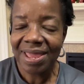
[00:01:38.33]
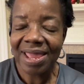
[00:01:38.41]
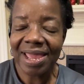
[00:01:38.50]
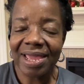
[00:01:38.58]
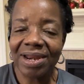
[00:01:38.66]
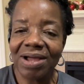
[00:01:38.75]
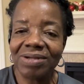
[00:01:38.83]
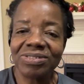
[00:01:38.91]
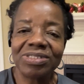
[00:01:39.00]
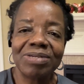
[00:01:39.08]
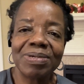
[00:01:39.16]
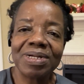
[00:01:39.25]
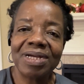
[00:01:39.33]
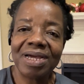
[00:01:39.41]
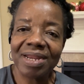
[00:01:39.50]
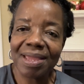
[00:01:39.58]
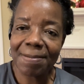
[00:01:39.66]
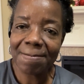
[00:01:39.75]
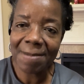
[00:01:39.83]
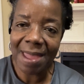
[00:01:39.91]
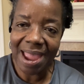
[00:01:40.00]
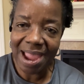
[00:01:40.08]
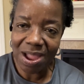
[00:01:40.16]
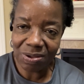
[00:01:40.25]
And also I'm cutting
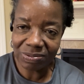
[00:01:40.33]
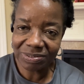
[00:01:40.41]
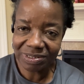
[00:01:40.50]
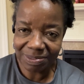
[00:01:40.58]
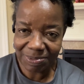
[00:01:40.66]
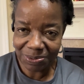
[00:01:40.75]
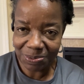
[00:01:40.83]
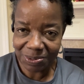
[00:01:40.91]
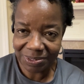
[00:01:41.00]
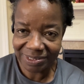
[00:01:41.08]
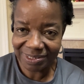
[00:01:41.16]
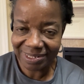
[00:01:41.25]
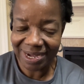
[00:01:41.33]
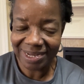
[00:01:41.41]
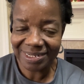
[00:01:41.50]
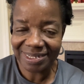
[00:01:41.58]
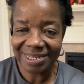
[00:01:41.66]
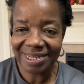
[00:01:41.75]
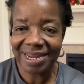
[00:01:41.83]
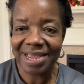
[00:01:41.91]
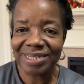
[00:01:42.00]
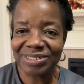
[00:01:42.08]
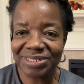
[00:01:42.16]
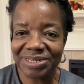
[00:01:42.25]
out some of the ones that I did
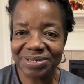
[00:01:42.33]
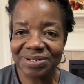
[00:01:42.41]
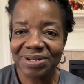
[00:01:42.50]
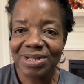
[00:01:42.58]
last year.